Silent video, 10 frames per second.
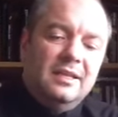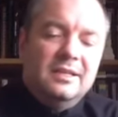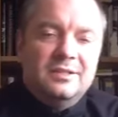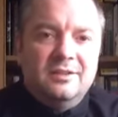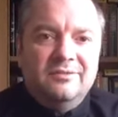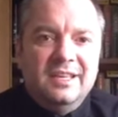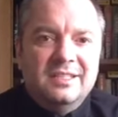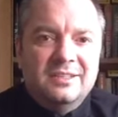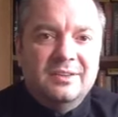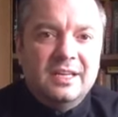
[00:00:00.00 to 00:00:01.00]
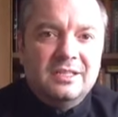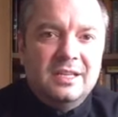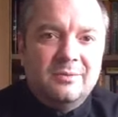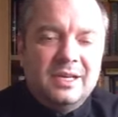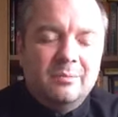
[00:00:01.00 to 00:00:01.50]
these all fit too nicely
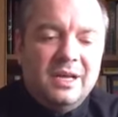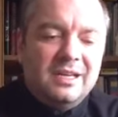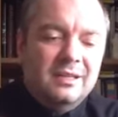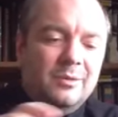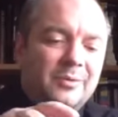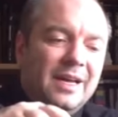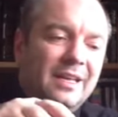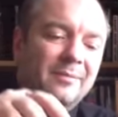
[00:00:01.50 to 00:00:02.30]
when you're packing them away.